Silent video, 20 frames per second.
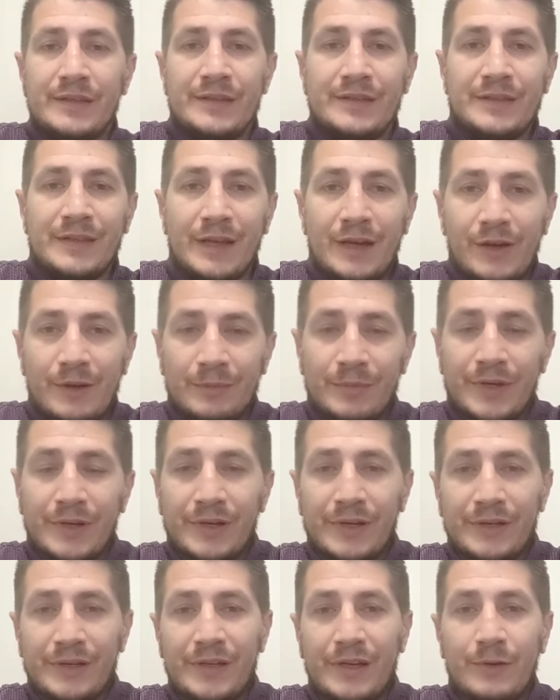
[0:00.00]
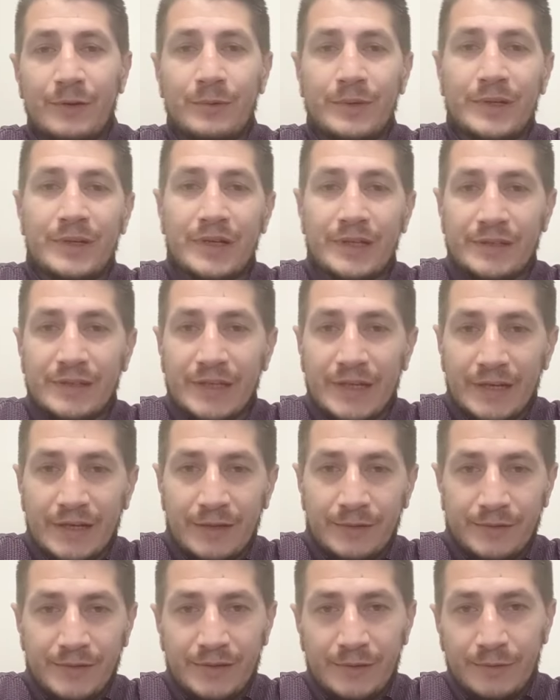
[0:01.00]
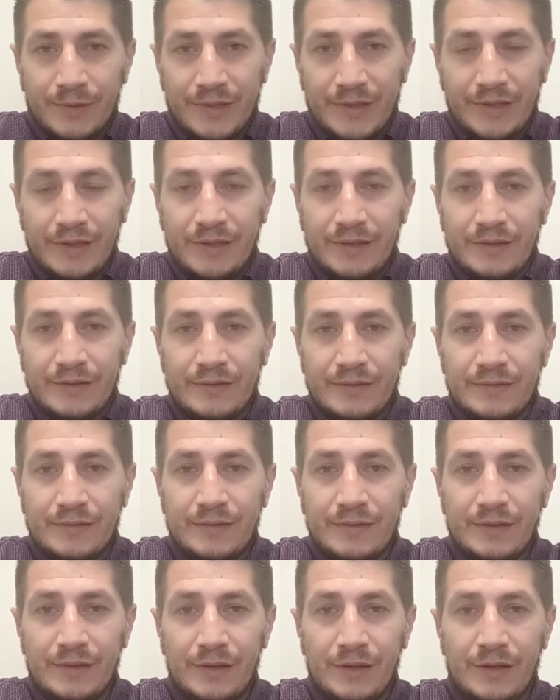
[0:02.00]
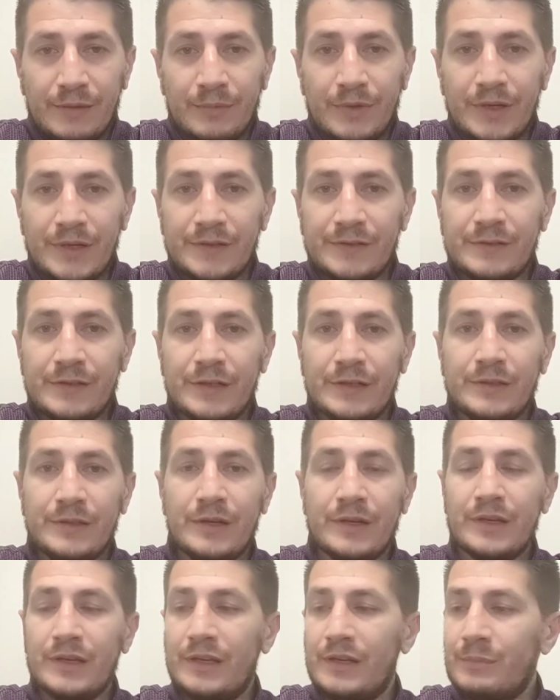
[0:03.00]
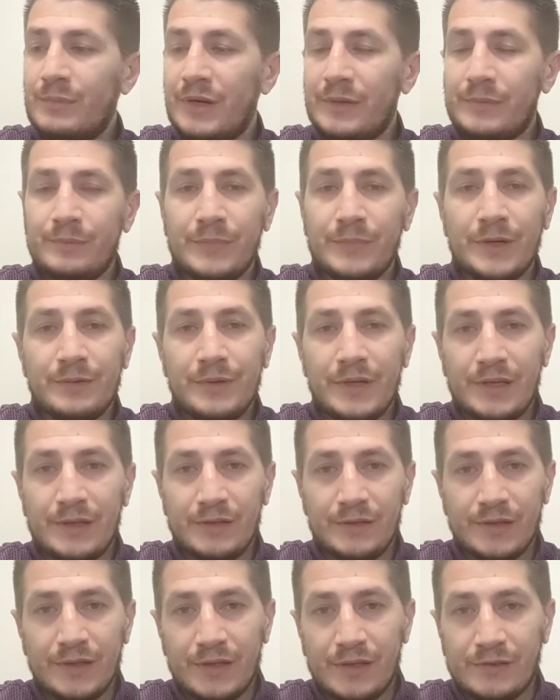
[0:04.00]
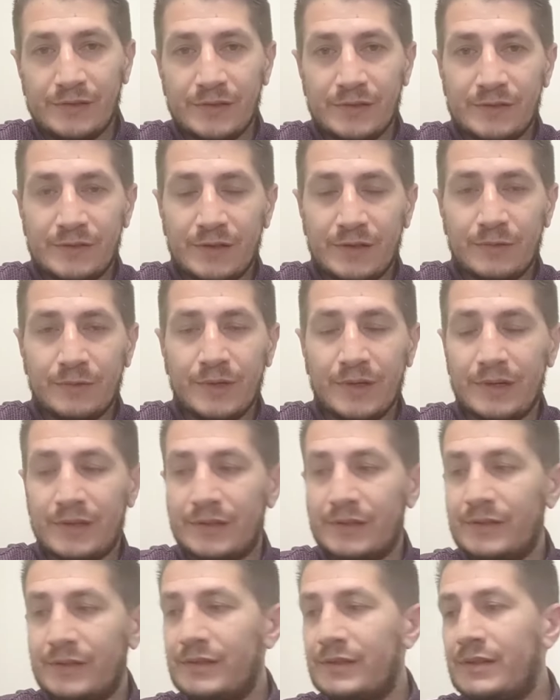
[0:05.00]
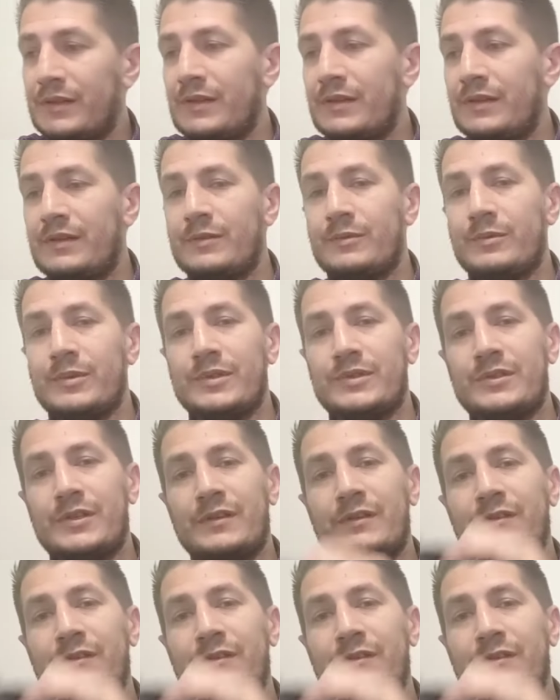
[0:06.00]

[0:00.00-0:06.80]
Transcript: Now we got that out the way. I'm gonna start talking about my radio that I just acquired, which is